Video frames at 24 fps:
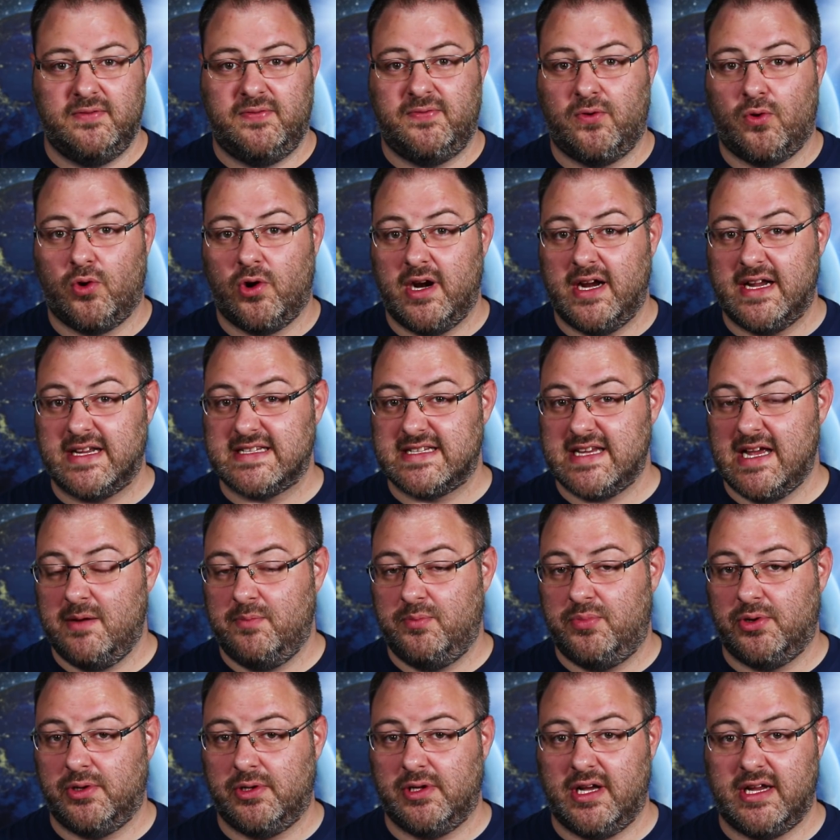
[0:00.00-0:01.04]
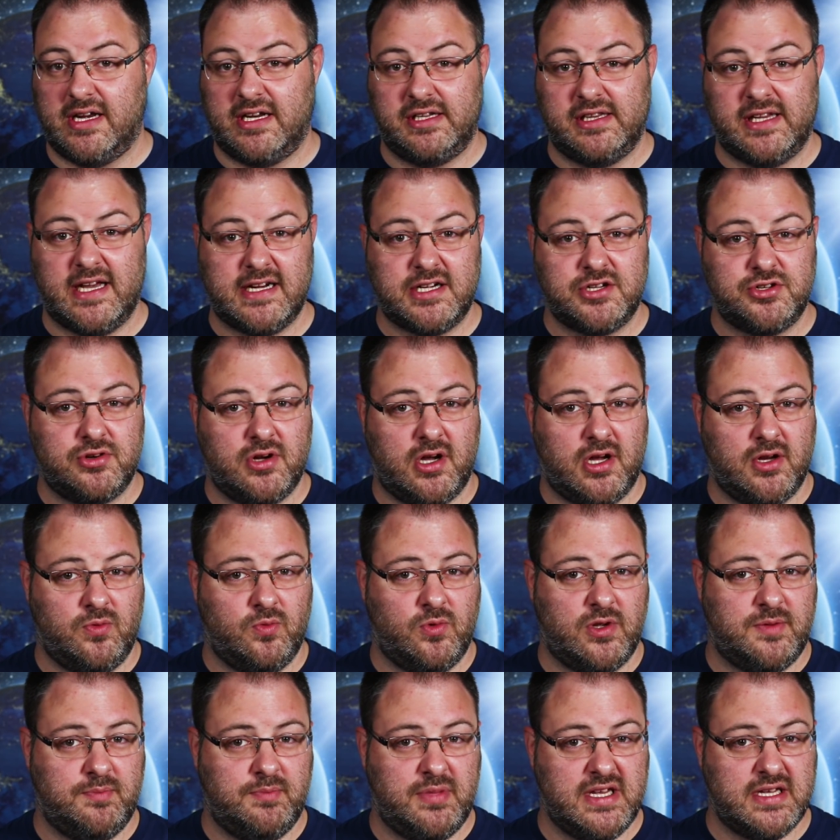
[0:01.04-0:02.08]
For example, an
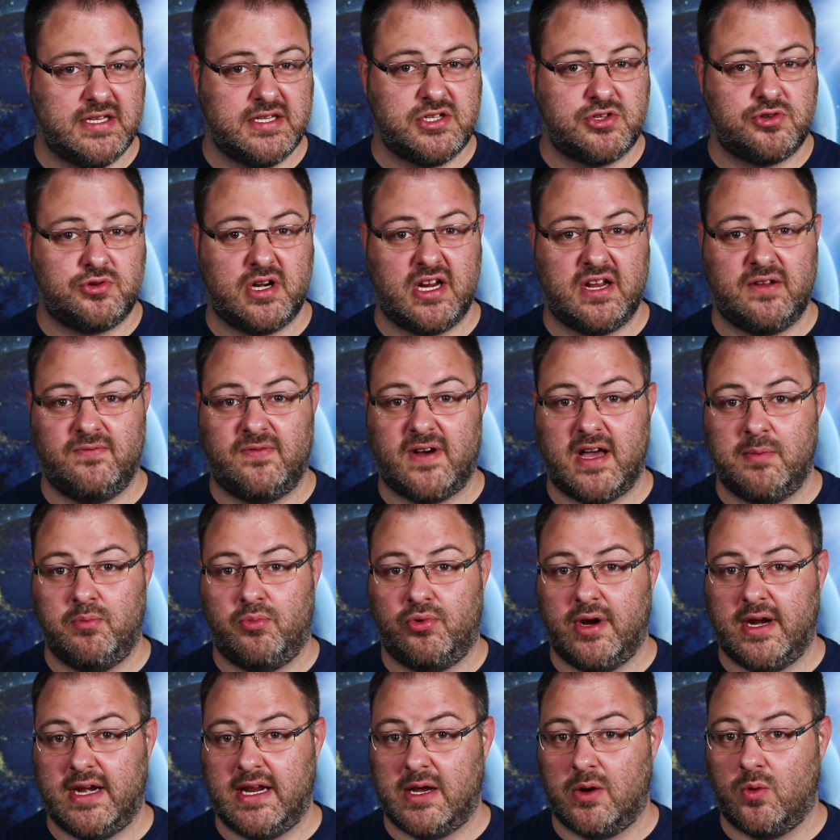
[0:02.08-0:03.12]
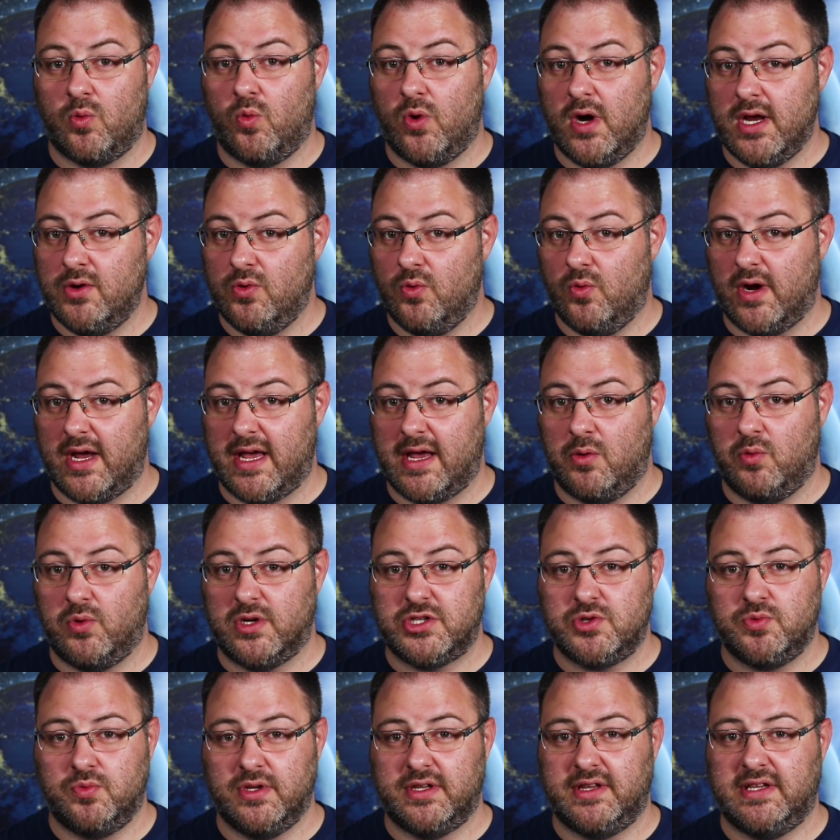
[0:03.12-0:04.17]
electron would be a string vibrating one way,
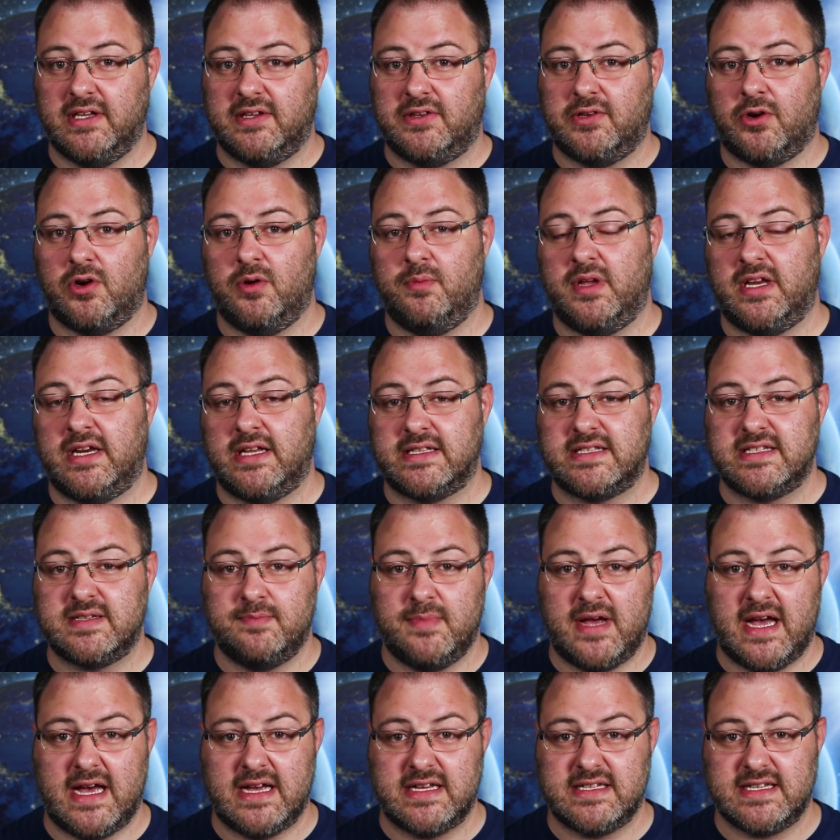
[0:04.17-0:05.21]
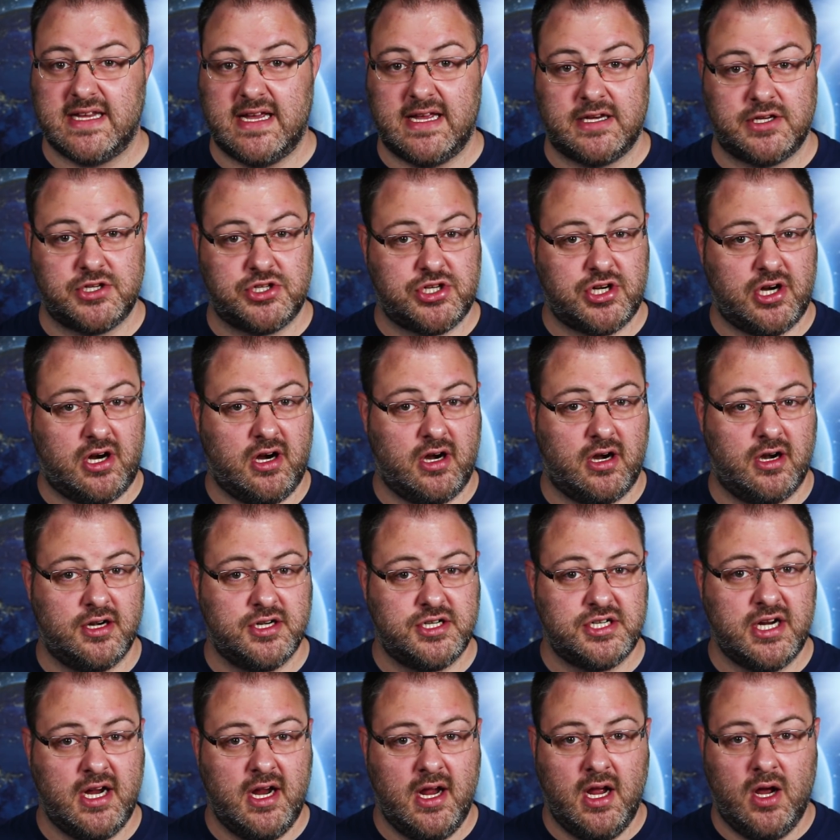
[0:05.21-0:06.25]
which would determine its mass and
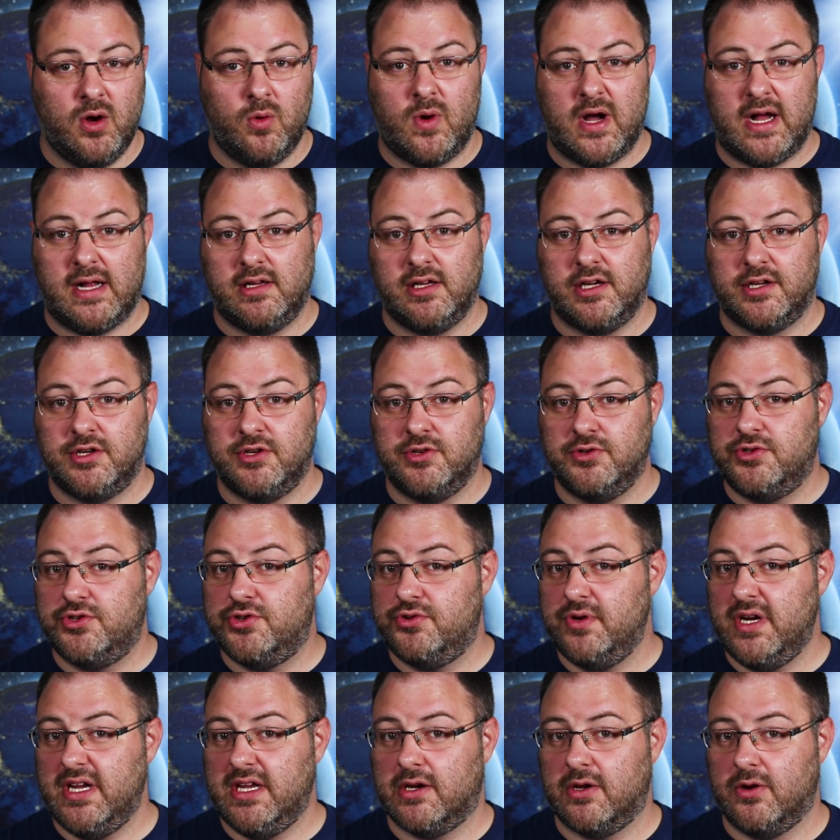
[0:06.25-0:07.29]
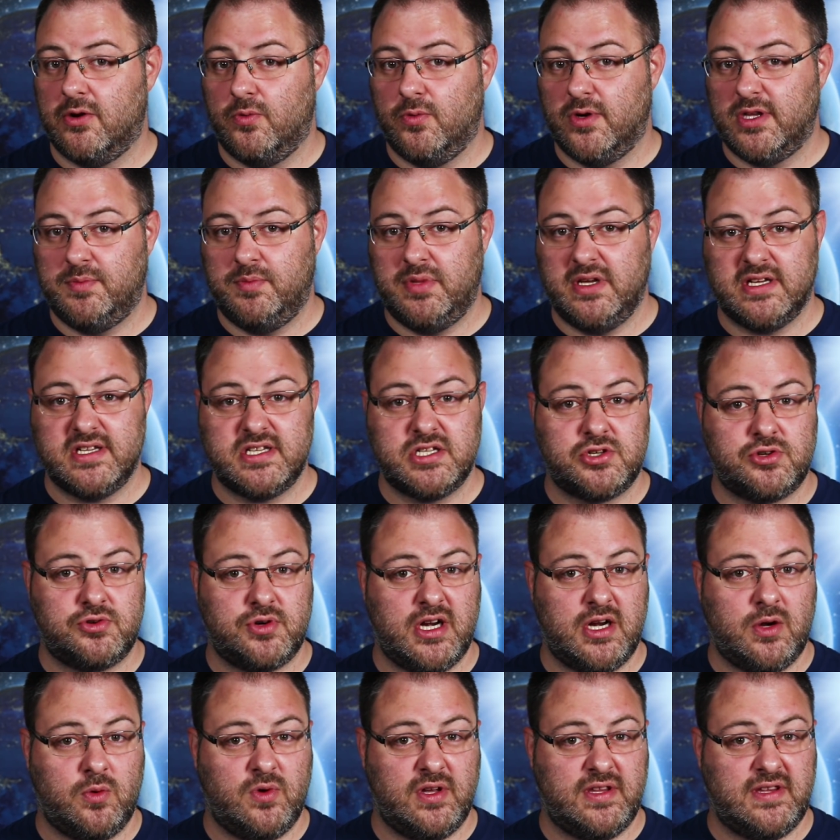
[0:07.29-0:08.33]
charge, while a neutrino would be a
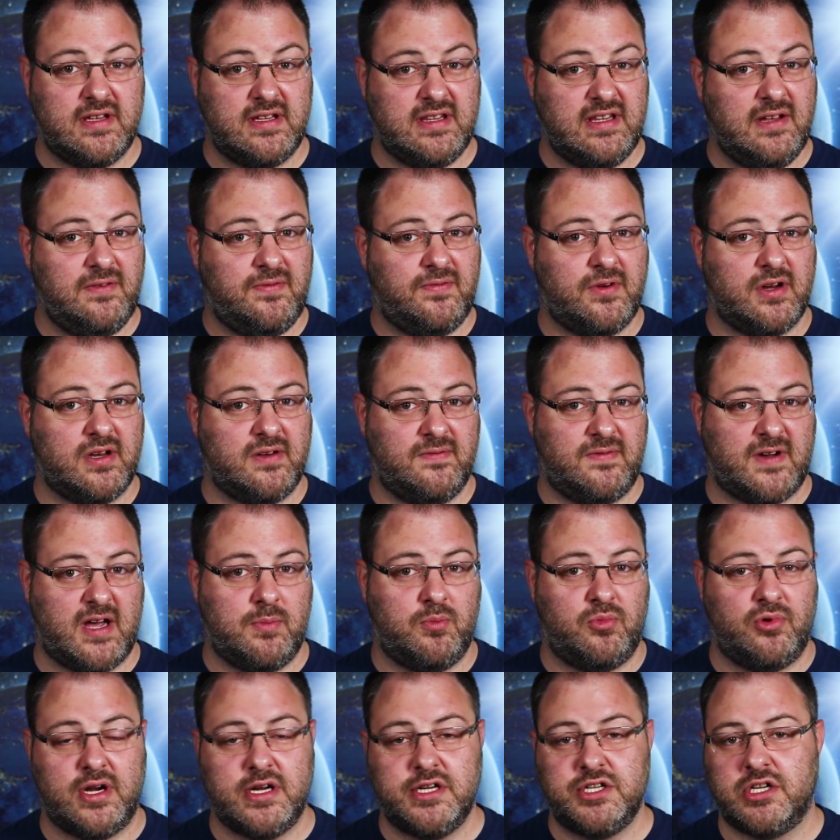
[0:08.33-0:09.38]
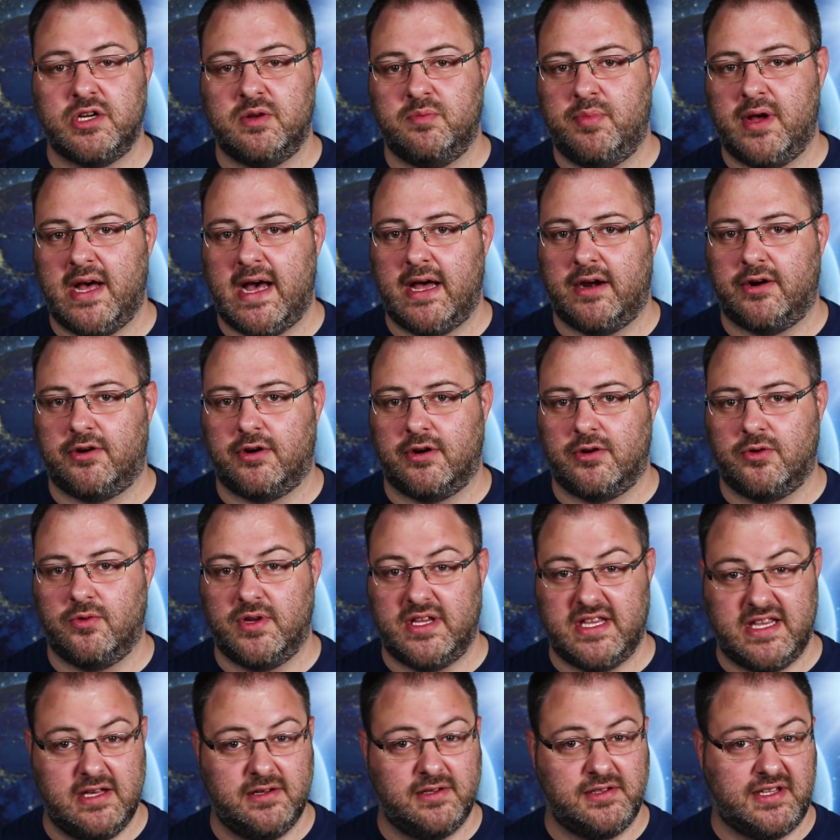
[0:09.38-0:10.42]
string with a different vibration
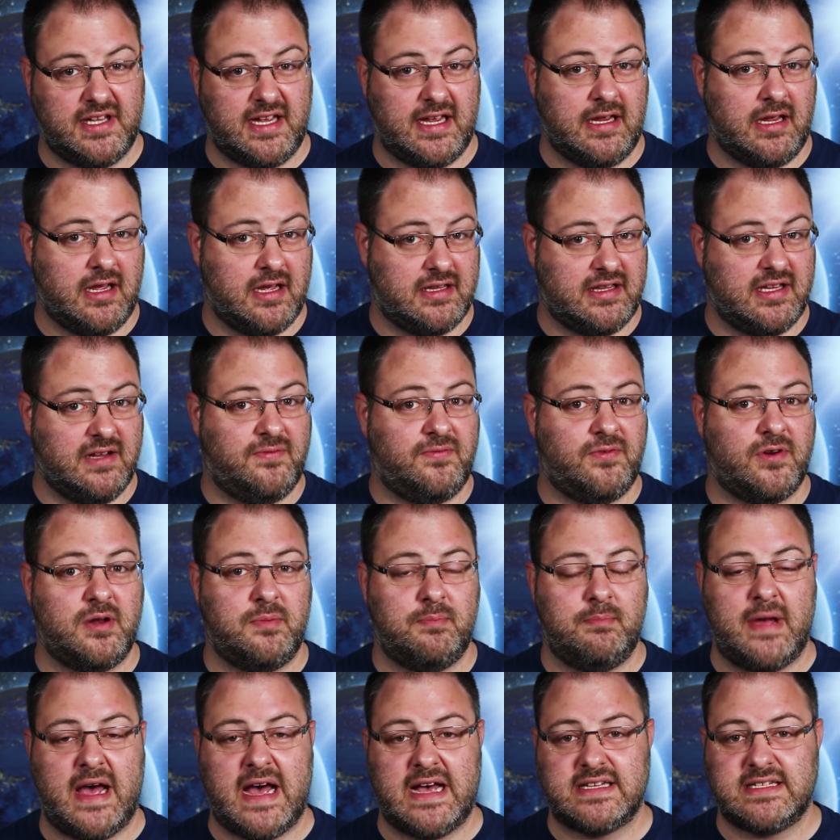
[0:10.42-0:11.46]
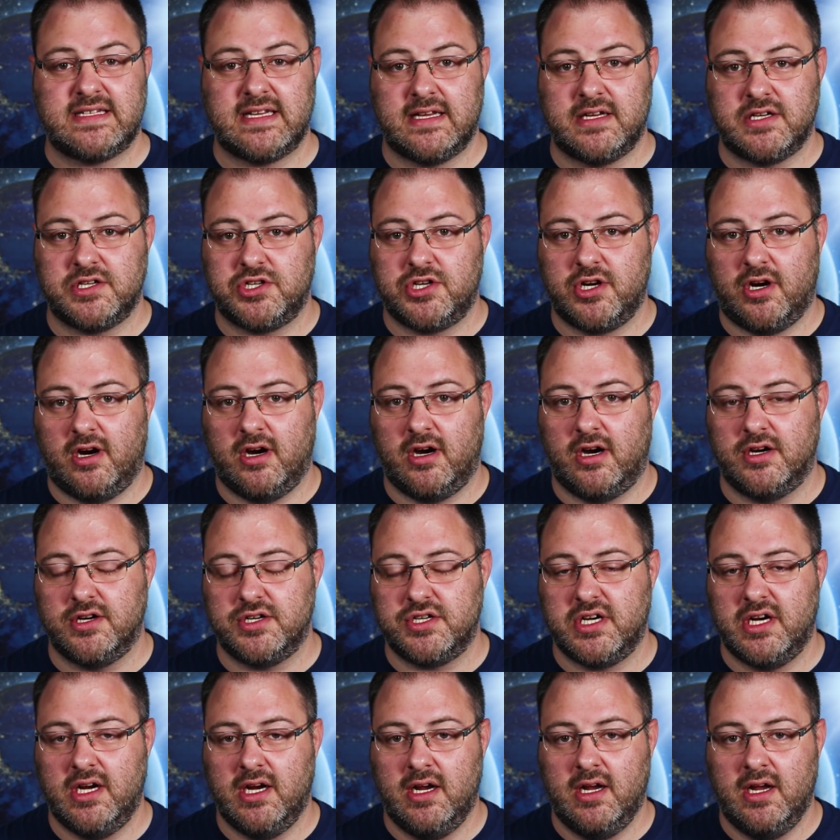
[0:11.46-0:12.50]
pattern, yielding a different mass and
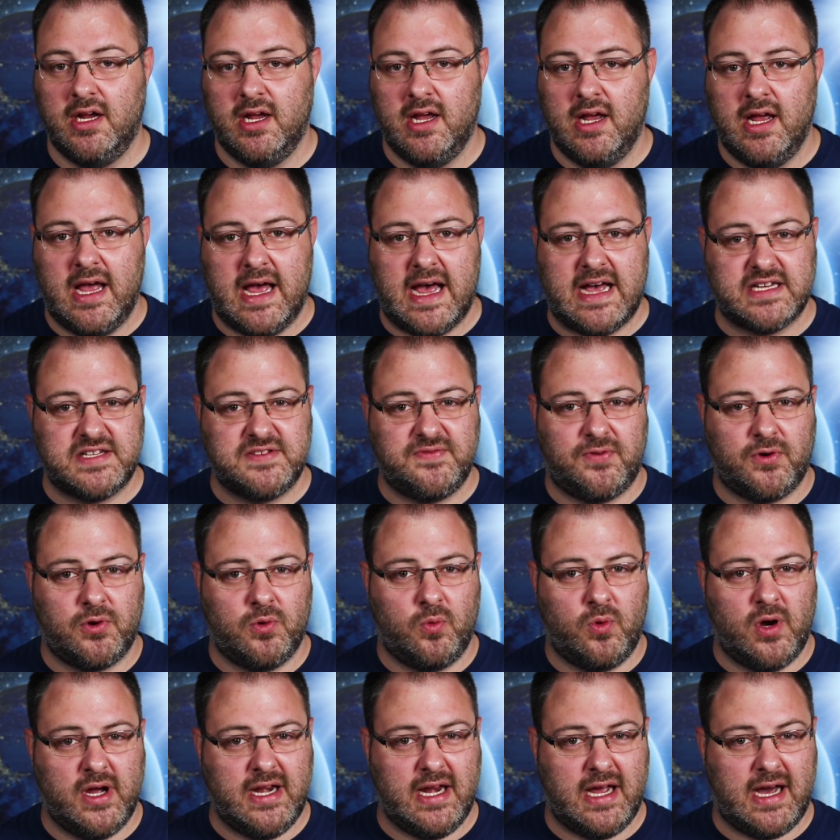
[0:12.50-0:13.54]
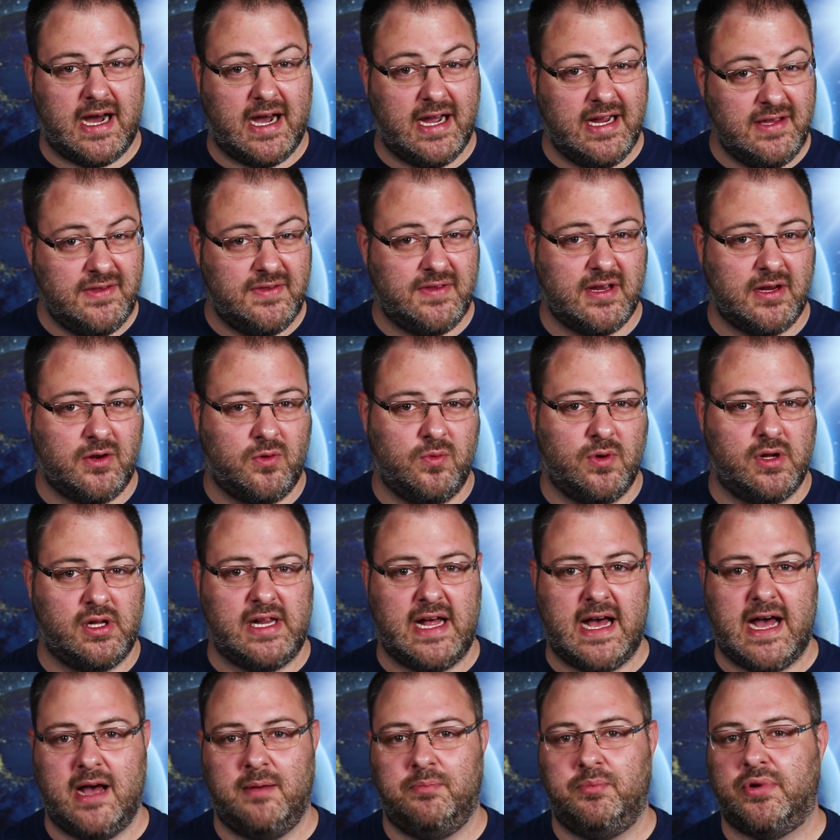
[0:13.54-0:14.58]
charge. As for what I think
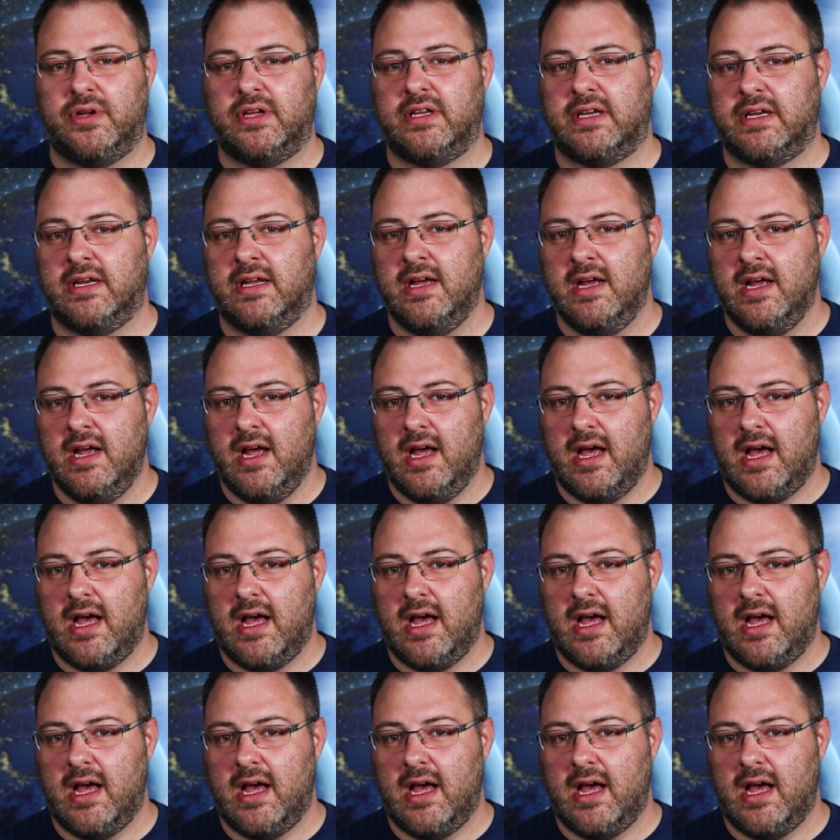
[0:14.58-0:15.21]
will happen,